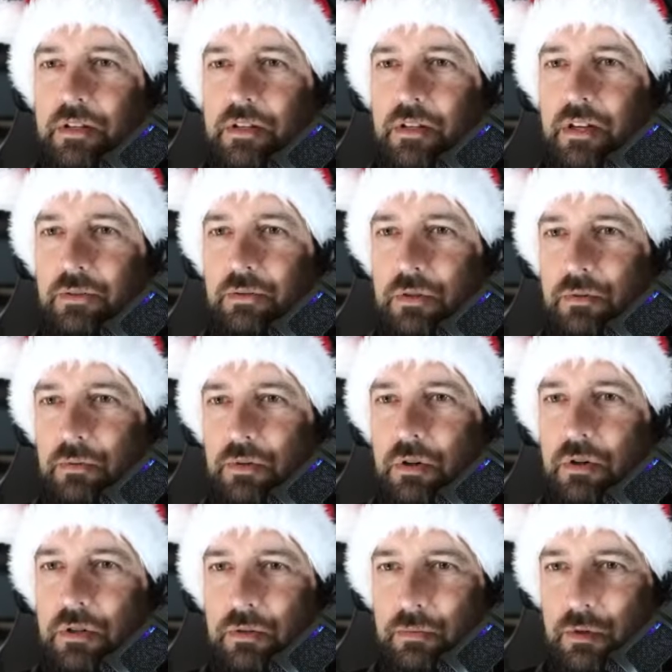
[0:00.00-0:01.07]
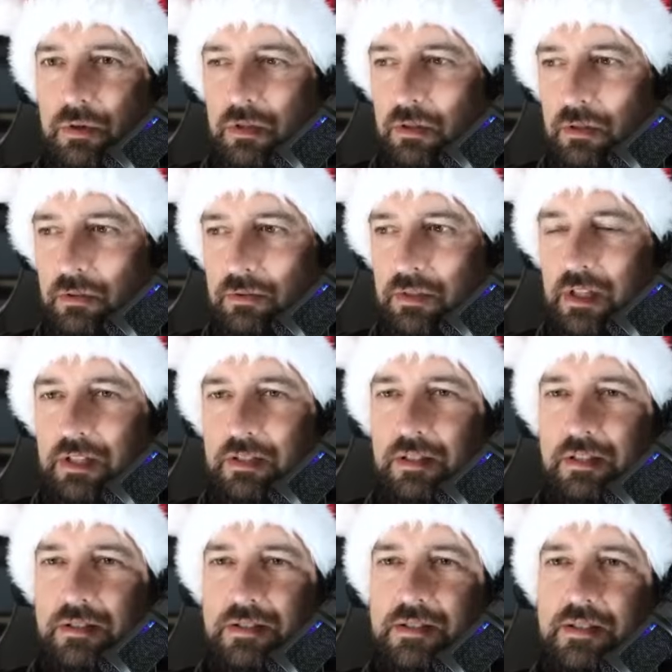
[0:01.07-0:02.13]
our whole workload and
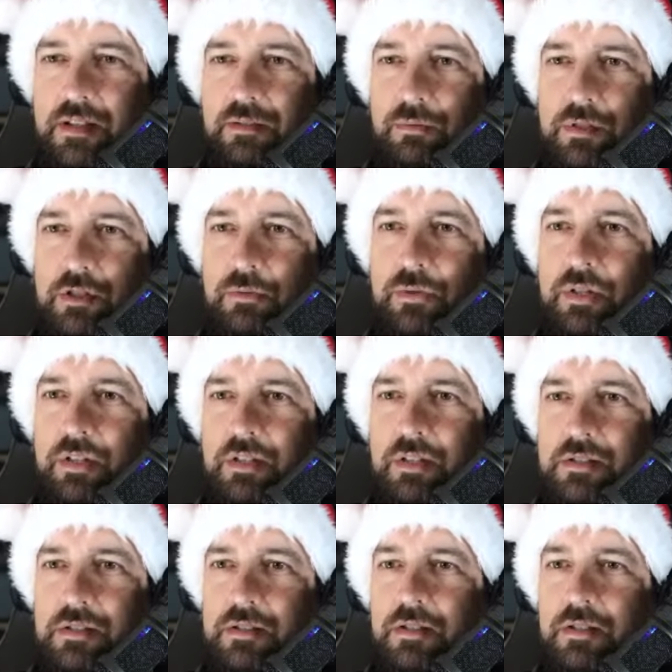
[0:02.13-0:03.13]
understand which queries